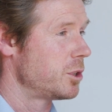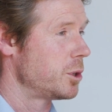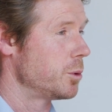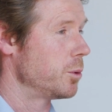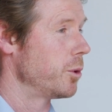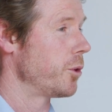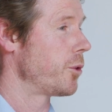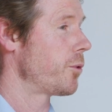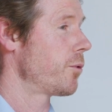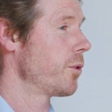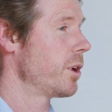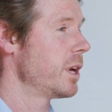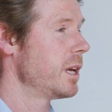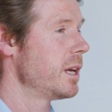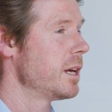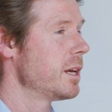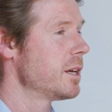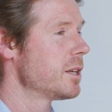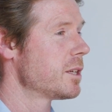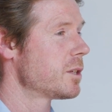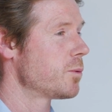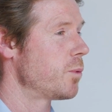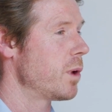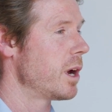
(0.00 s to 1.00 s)
two or three
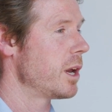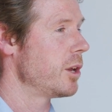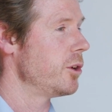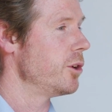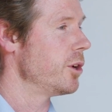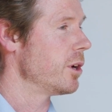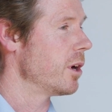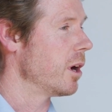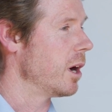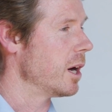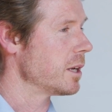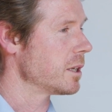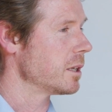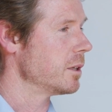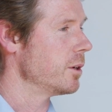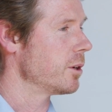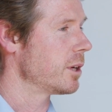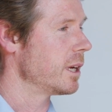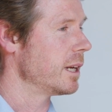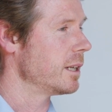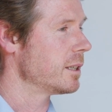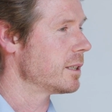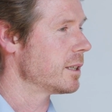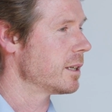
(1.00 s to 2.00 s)
years when you guys are
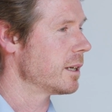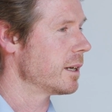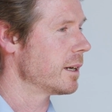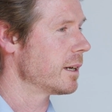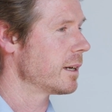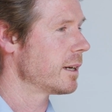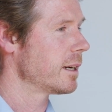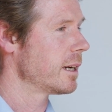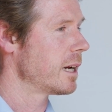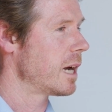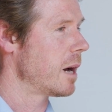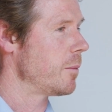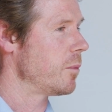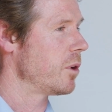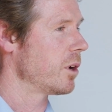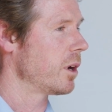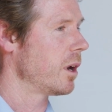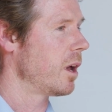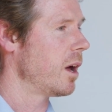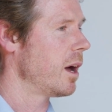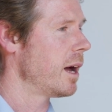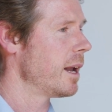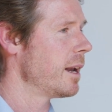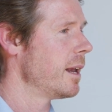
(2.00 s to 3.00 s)
looking to come
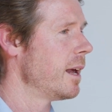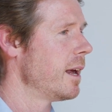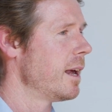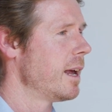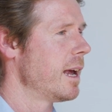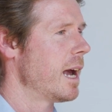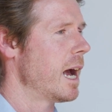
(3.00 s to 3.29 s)
online,